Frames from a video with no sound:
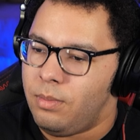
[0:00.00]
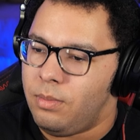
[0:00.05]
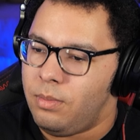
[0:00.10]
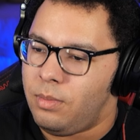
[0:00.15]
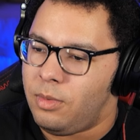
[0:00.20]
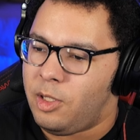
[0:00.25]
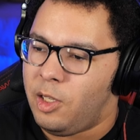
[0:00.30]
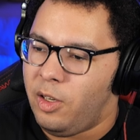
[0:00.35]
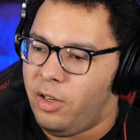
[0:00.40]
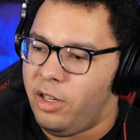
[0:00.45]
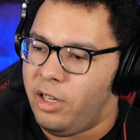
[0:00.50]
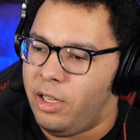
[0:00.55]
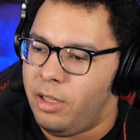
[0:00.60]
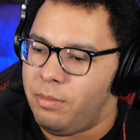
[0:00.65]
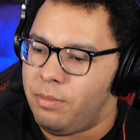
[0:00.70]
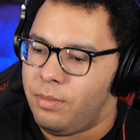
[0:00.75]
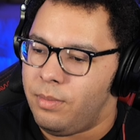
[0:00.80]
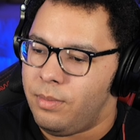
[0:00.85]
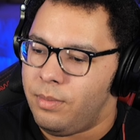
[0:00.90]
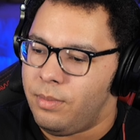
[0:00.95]
Coconut.
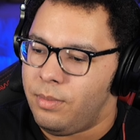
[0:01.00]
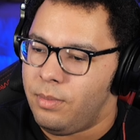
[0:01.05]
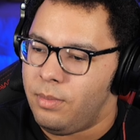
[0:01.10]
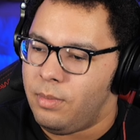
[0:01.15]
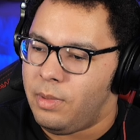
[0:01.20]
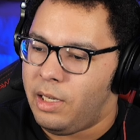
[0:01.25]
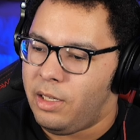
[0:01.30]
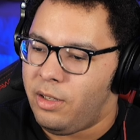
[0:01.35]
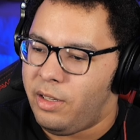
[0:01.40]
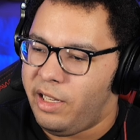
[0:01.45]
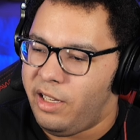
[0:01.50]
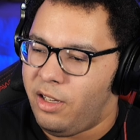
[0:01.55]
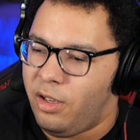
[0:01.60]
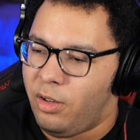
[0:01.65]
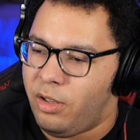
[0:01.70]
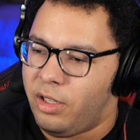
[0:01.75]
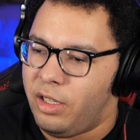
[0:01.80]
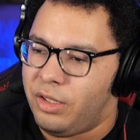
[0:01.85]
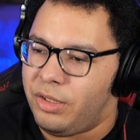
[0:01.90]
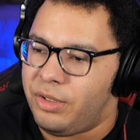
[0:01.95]
I don't like
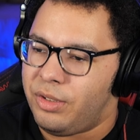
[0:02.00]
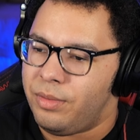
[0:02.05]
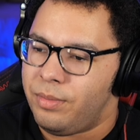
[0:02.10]
coconuts.